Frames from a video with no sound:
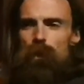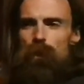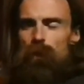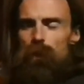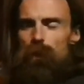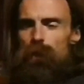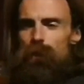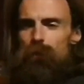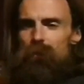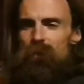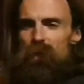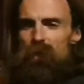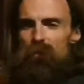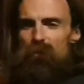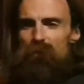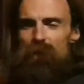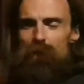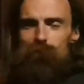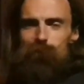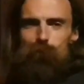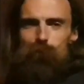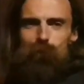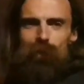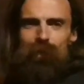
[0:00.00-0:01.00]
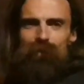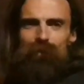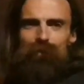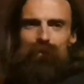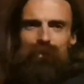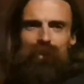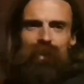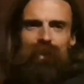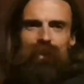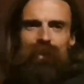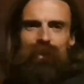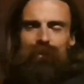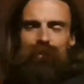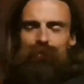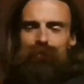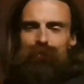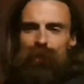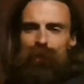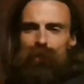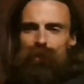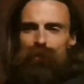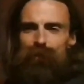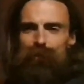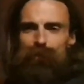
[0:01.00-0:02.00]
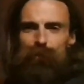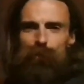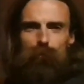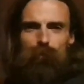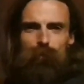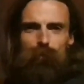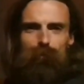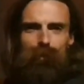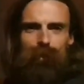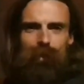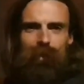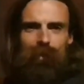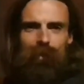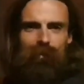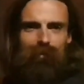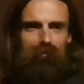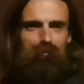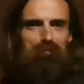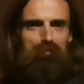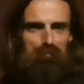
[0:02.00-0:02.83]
have never been seen in fresh human blood.